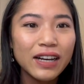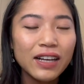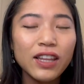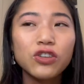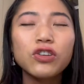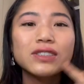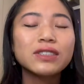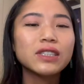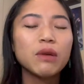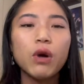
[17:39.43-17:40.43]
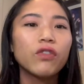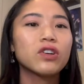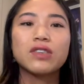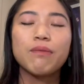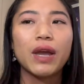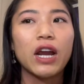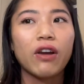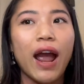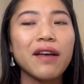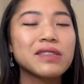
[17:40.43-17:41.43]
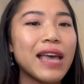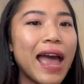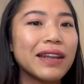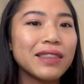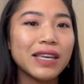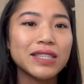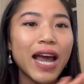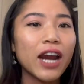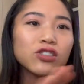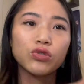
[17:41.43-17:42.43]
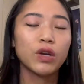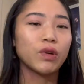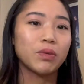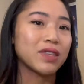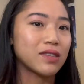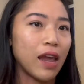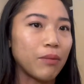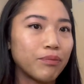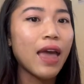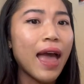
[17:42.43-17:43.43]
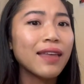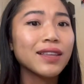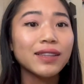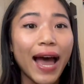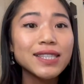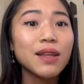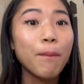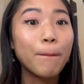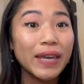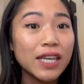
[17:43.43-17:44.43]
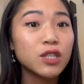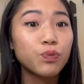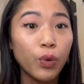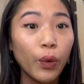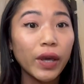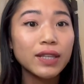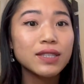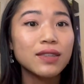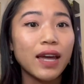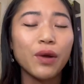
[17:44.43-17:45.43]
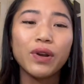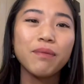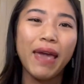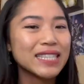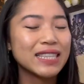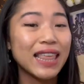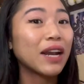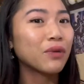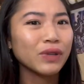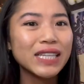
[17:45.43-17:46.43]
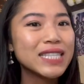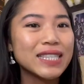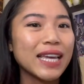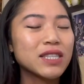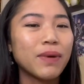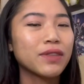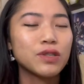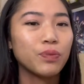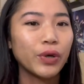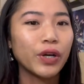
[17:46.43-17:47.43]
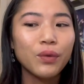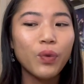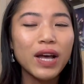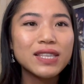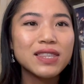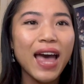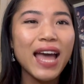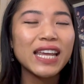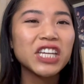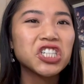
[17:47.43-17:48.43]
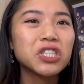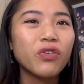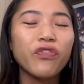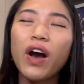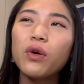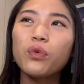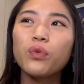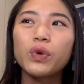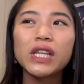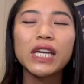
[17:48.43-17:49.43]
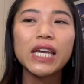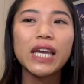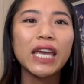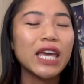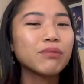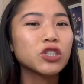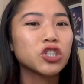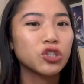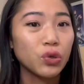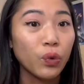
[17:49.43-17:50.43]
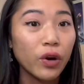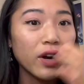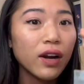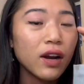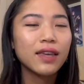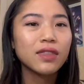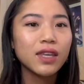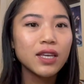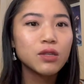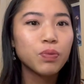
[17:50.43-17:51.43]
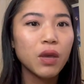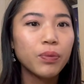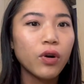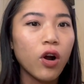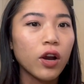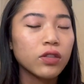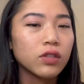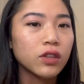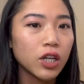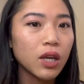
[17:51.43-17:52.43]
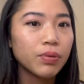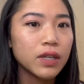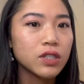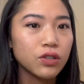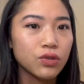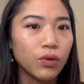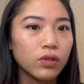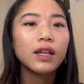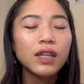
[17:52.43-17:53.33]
Like, you could skim over some paragraphs and the entire story would be the same. And the last and biggest point that I want to make that I really disliked about this book was that it just felt really immature. These people are 30 plus years old.